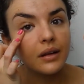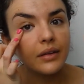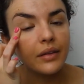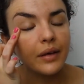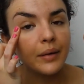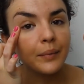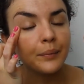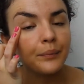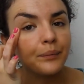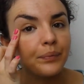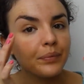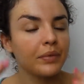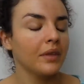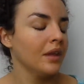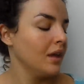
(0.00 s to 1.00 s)
like
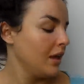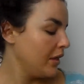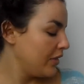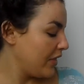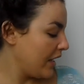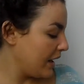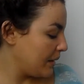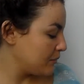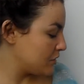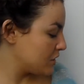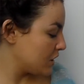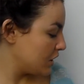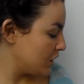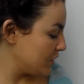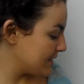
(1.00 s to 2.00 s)
that. Then I'm
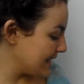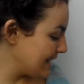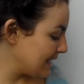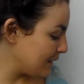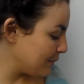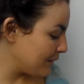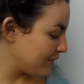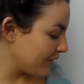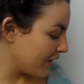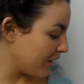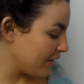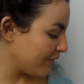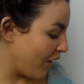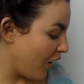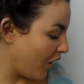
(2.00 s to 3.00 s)
just going to use a little bit of a
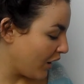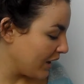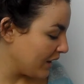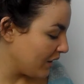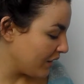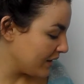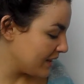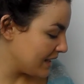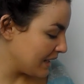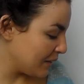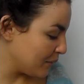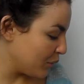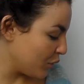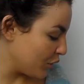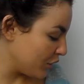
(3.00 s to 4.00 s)
kind of
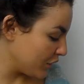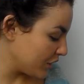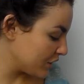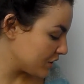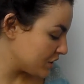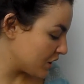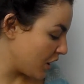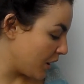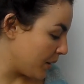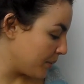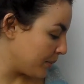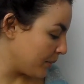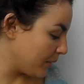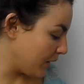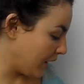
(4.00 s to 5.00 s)
highlighting product,
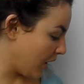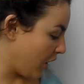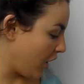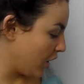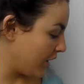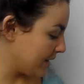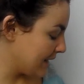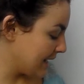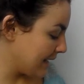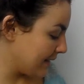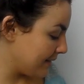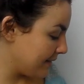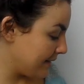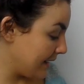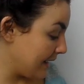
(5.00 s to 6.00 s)
like a highlighting
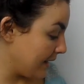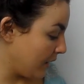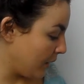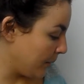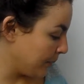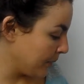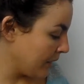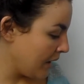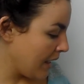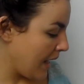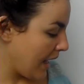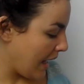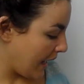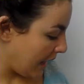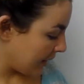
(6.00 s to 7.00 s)
concealer.
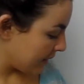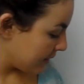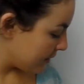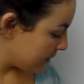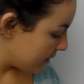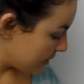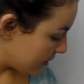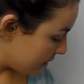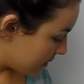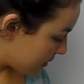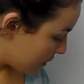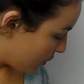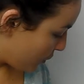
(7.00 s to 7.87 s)
And